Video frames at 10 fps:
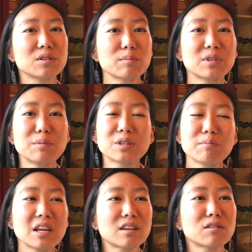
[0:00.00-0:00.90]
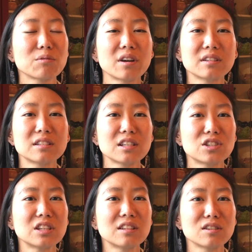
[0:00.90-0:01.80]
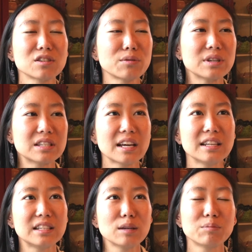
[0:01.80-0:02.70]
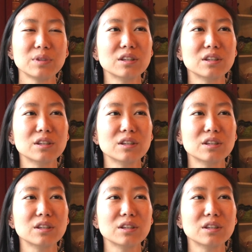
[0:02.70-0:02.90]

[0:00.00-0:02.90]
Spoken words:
Sometimes I make the wrong decision. There's always that dip.